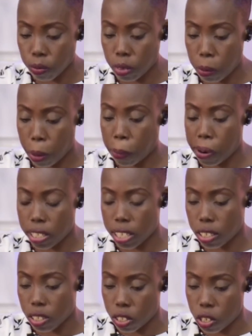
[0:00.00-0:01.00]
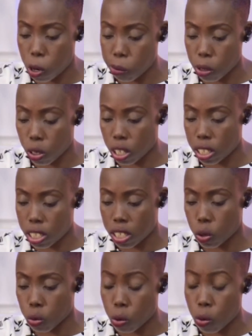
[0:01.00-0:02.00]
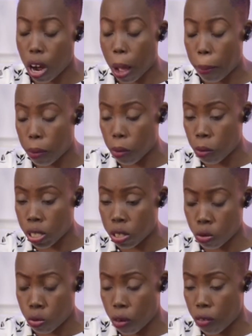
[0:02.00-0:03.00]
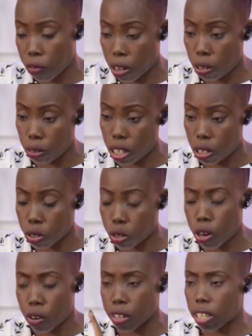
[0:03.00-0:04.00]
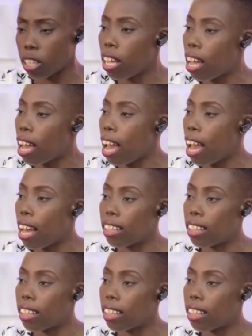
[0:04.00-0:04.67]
my parents had to tell me, okay, this is what will happen, what we found out. Sorry, I